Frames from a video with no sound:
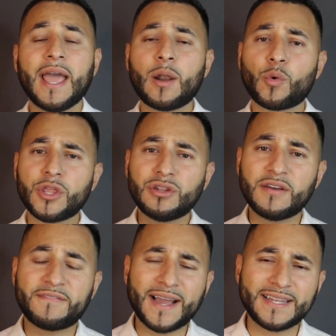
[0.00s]
And when you
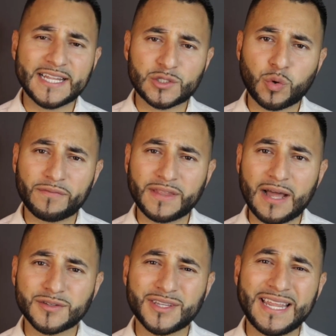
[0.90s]
divide that
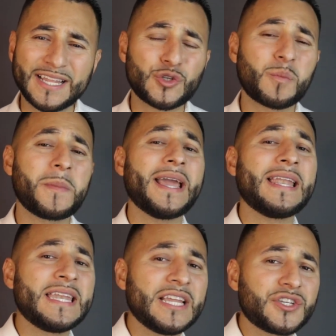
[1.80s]
$12,000 into my
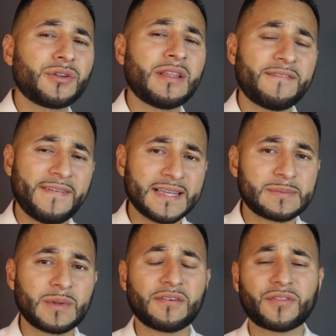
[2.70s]
initial
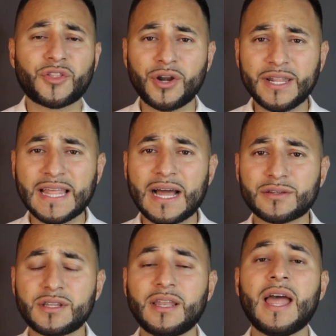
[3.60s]
investment of
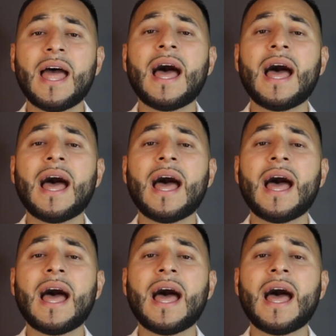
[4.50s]
$30,000,